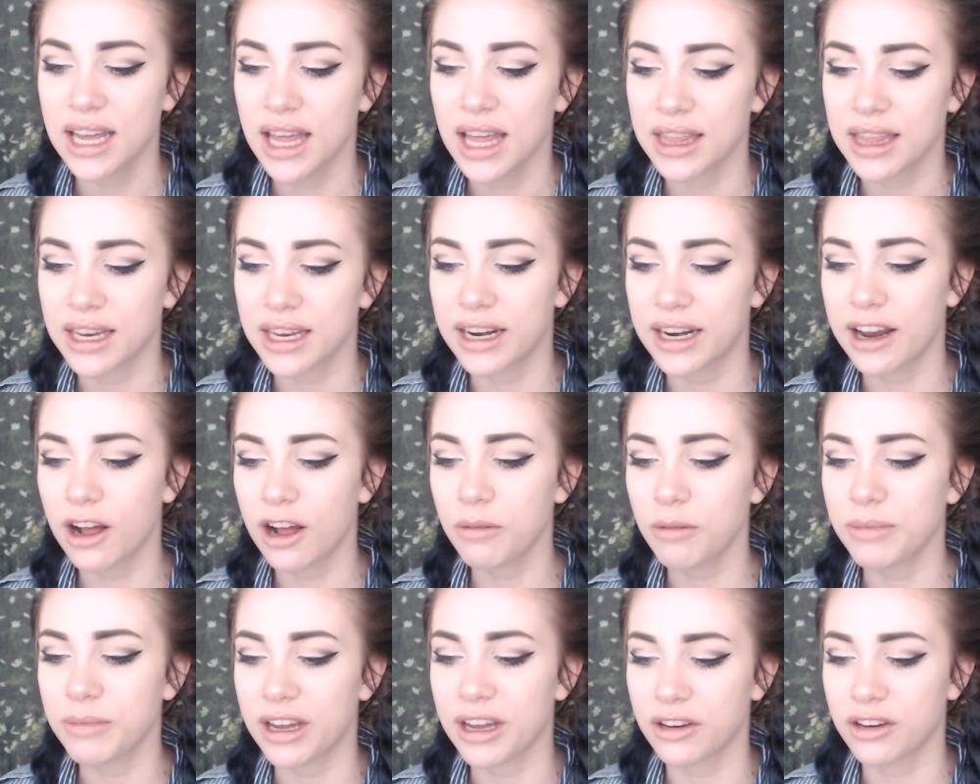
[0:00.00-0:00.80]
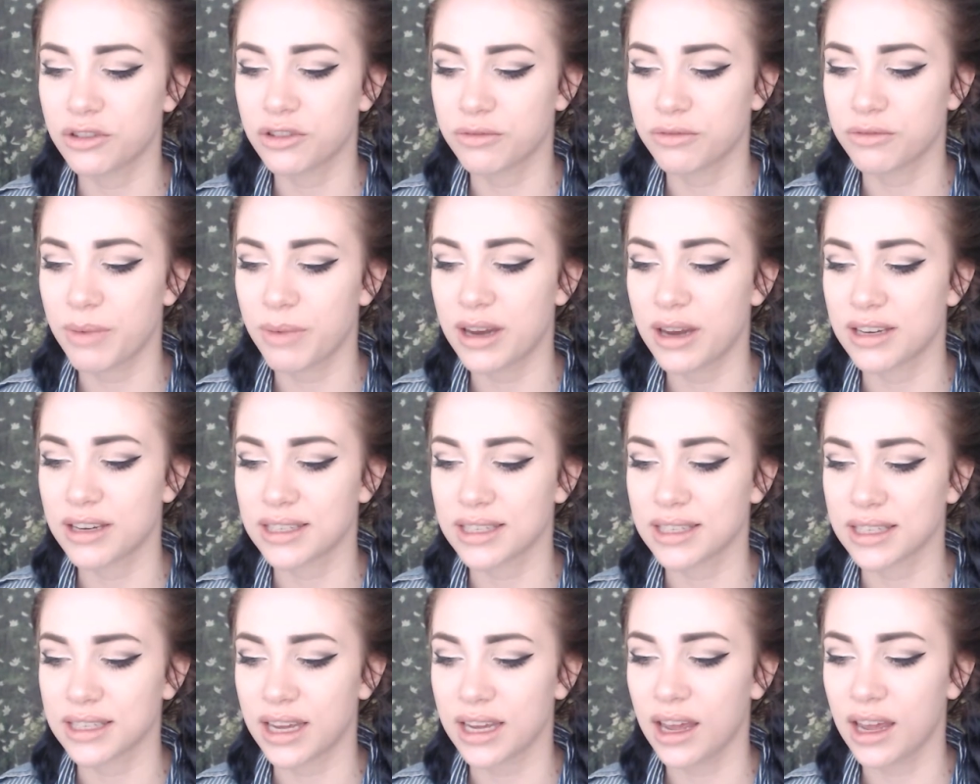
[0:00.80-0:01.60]
that had helped me
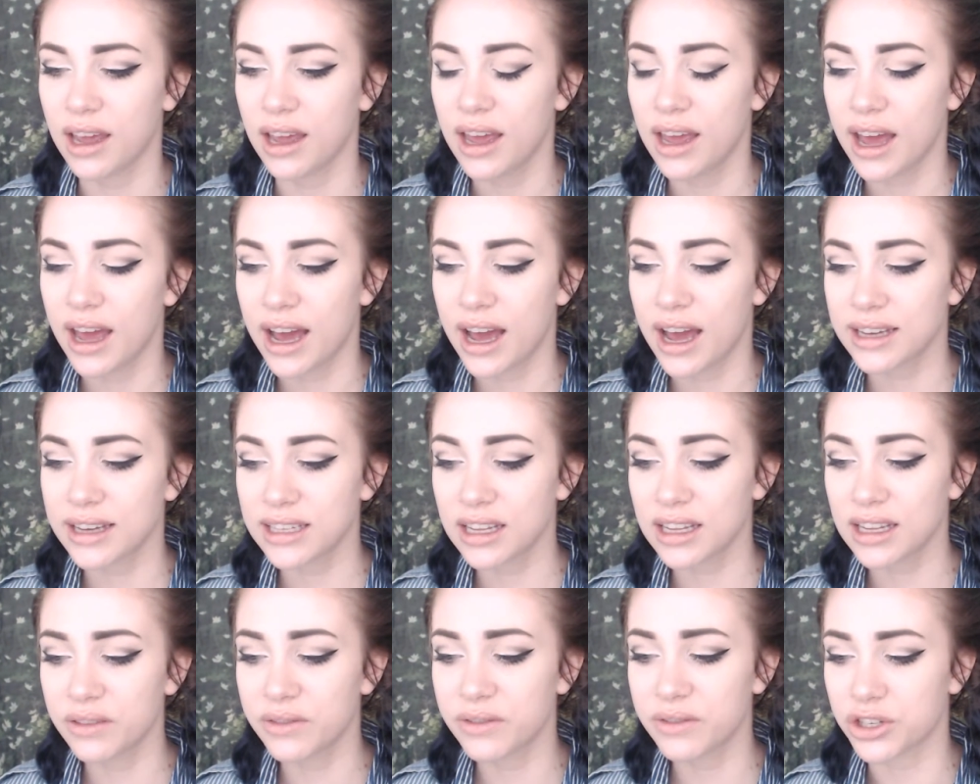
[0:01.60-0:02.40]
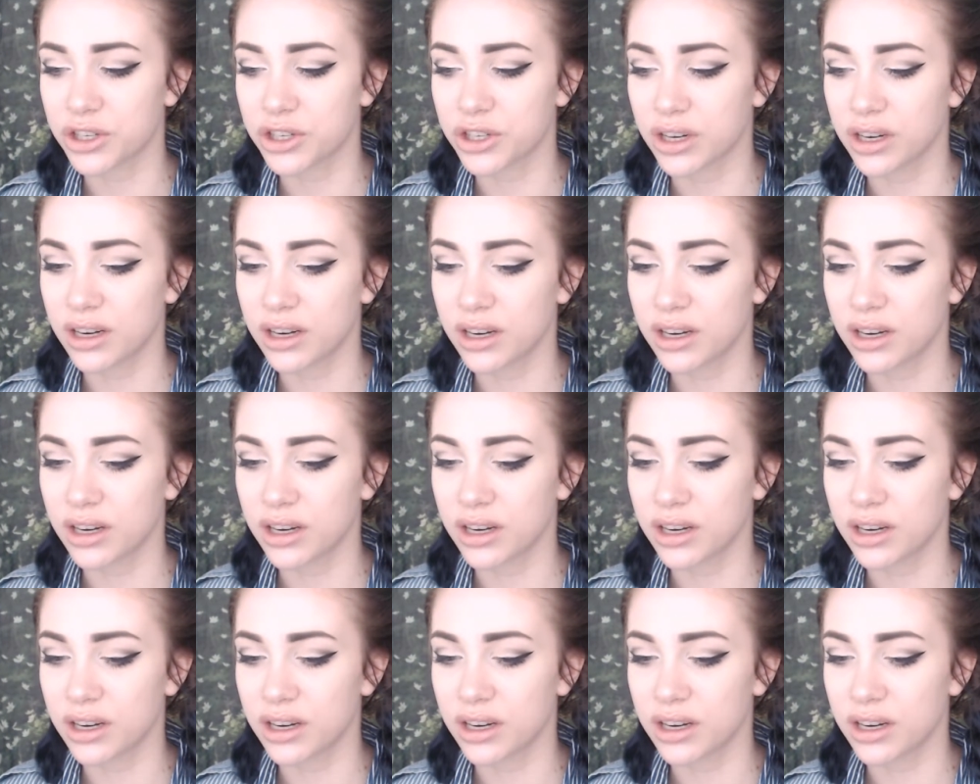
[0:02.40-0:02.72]
tremendously. A television.